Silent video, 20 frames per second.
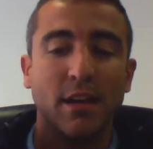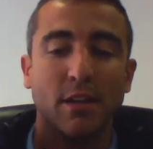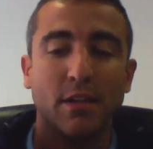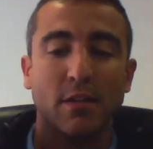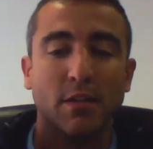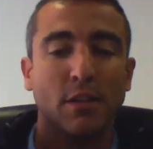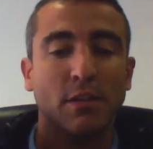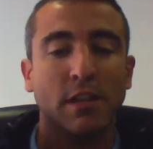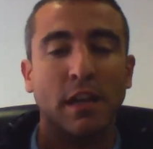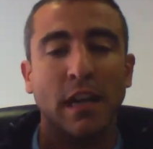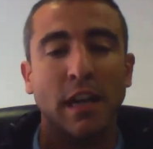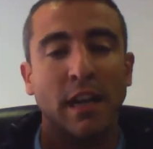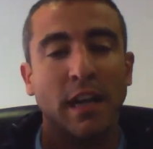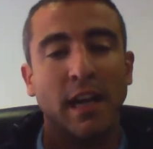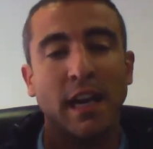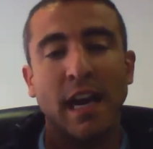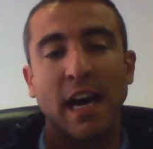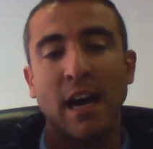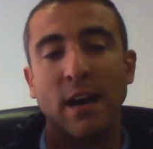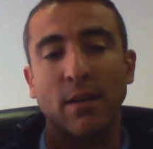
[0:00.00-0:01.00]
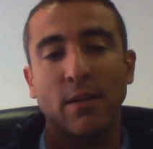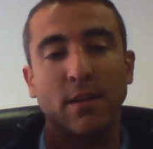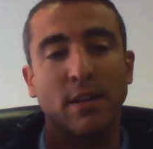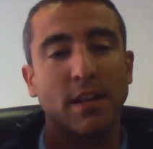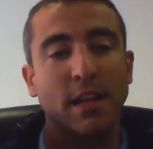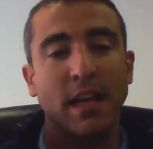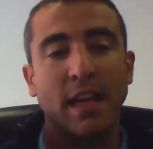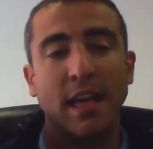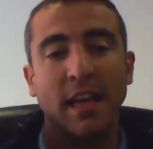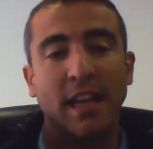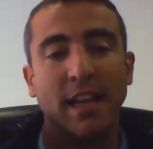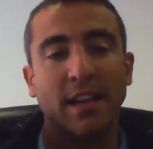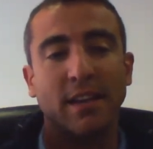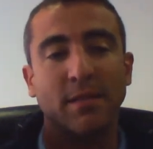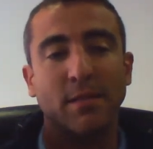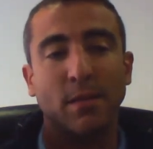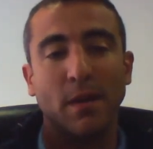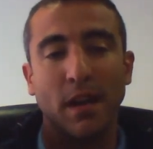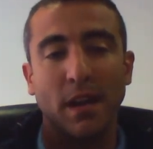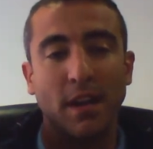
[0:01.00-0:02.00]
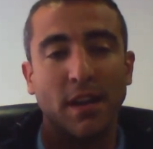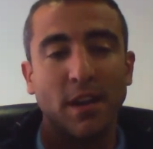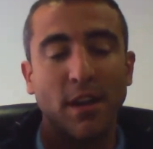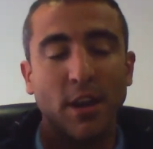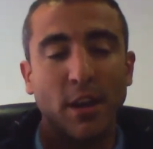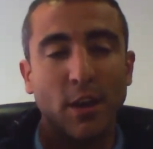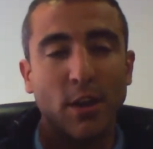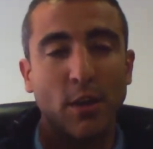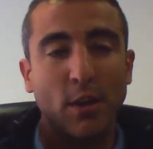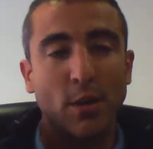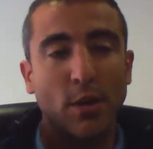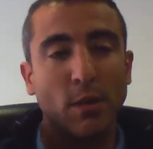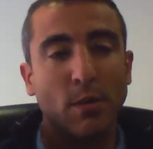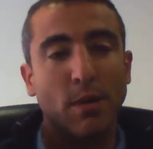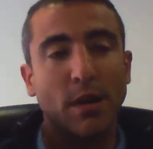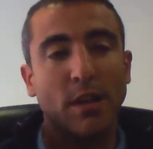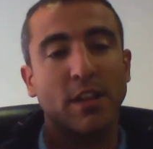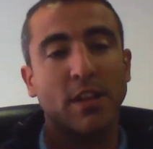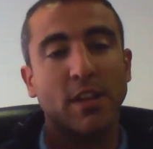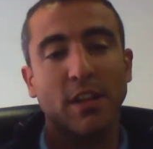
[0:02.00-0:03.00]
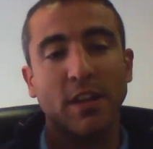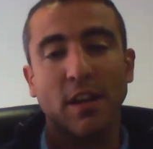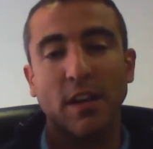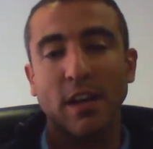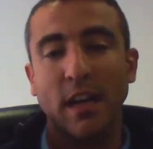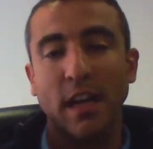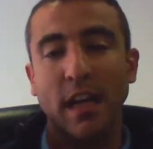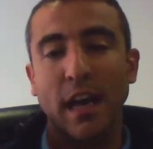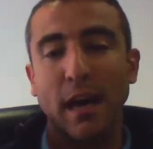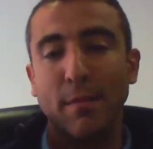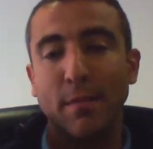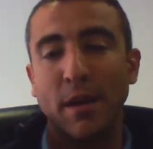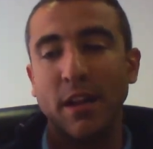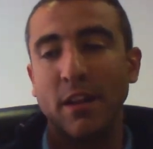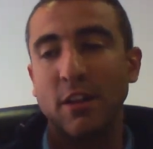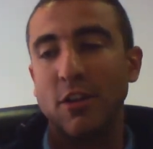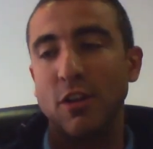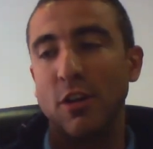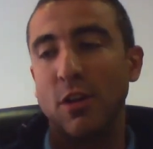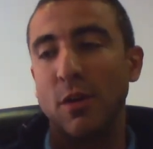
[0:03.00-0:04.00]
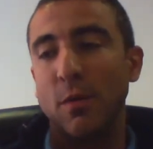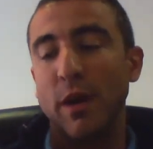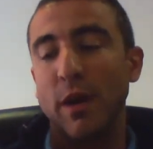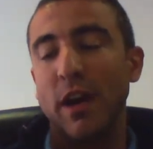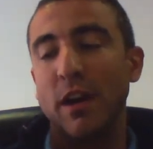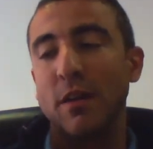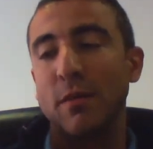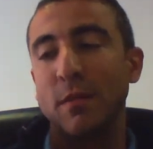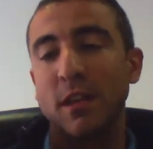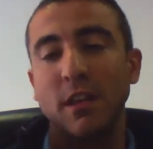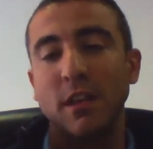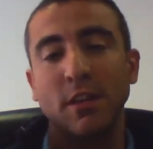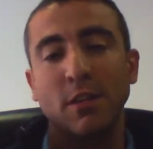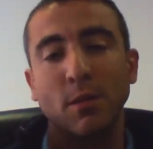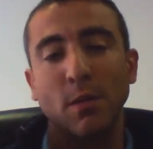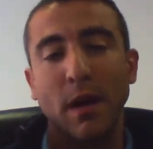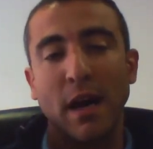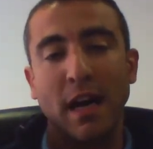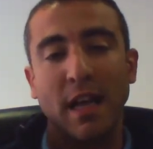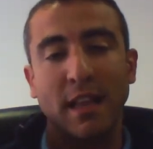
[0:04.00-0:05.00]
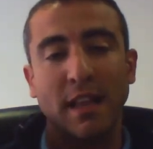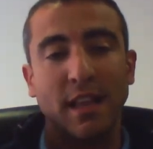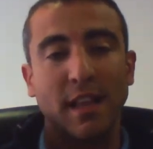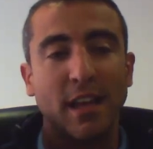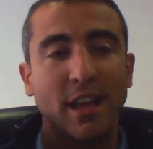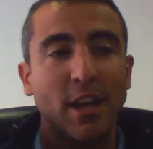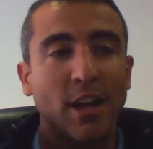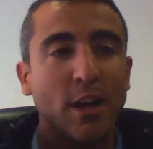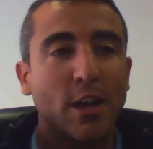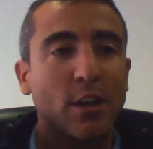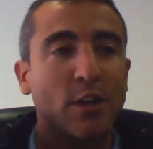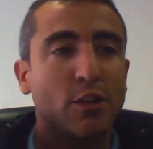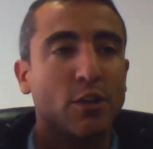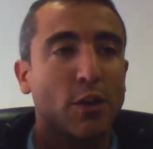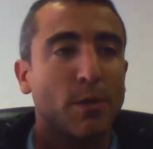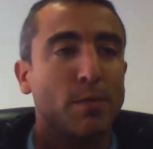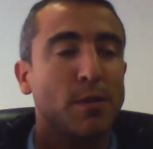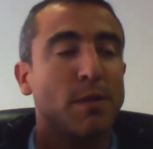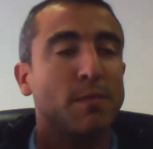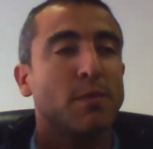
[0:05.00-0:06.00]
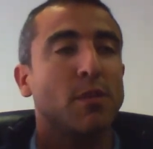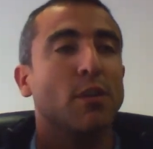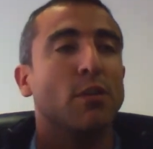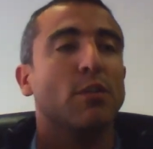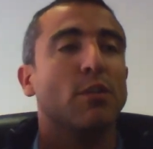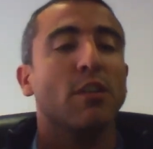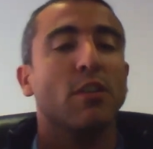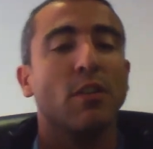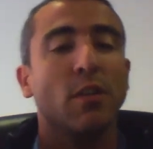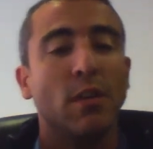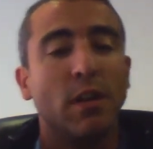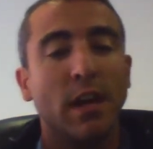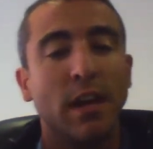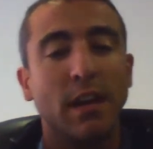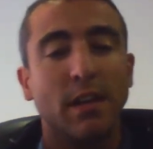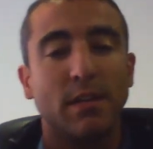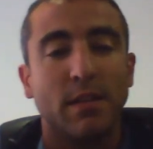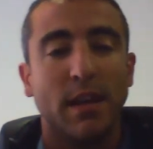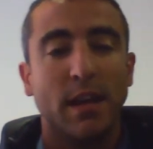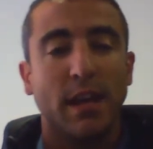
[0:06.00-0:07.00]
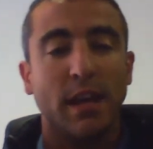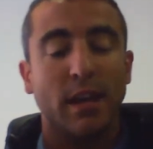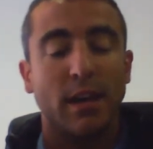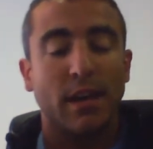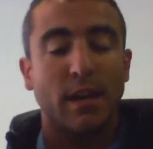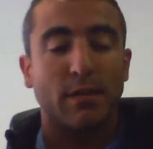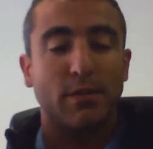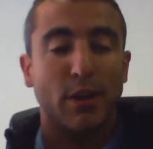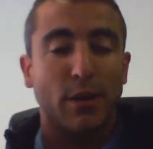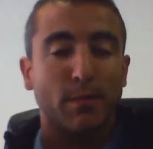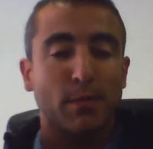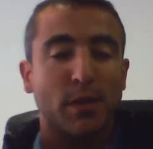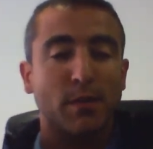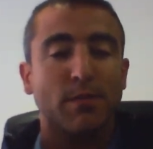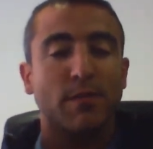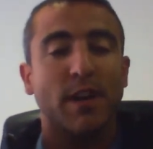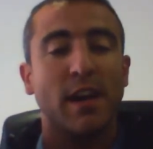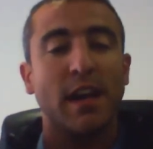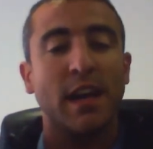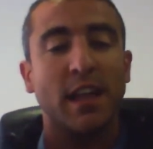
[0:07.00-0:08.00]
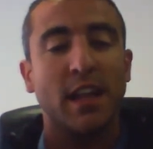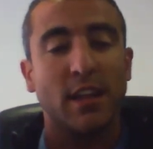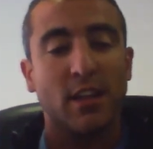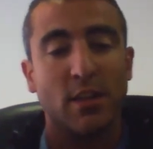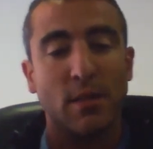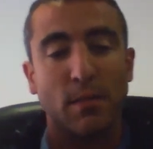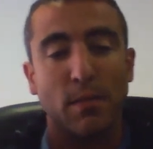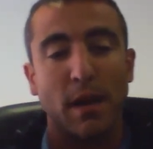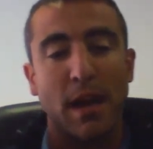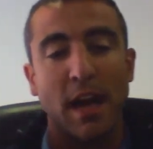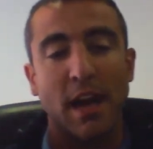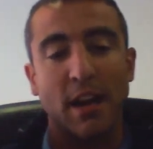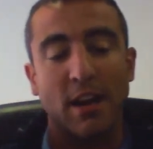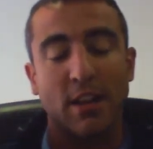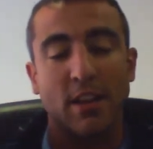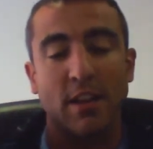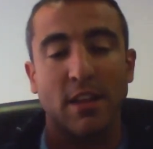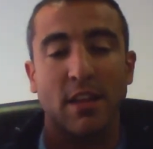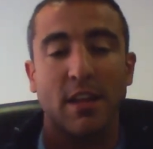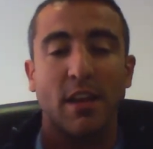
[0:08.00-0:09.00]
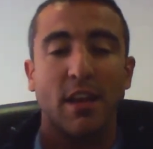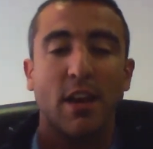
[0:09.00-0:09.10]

is throttling counts, and well, you know what's currently happening. So we are committed to add dropship sources only, dropship friendly suppliers